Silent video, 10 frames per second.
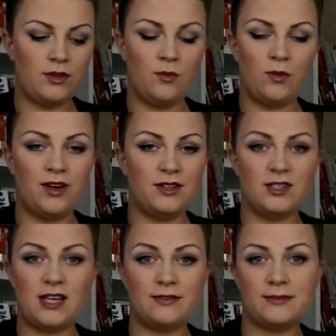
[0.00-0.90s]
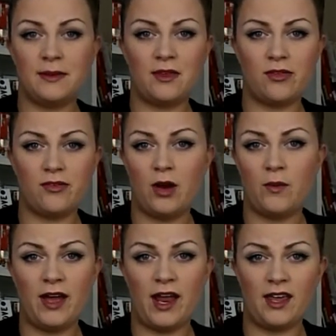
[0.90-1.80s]
you want to just have something you can
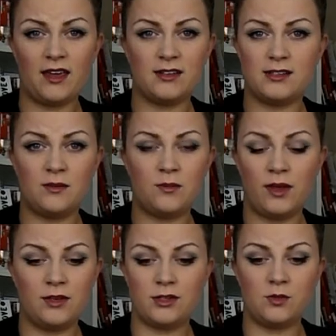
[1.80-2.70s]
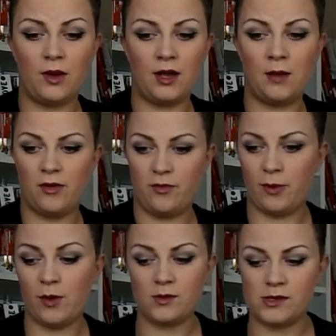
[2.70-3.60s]
throw away, because it just won't come
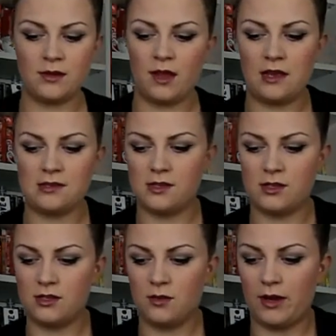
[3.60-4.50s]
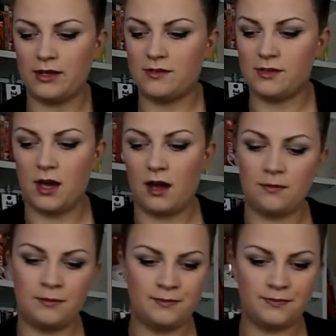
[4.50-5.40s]
off bowls and things. It's just a waste of time.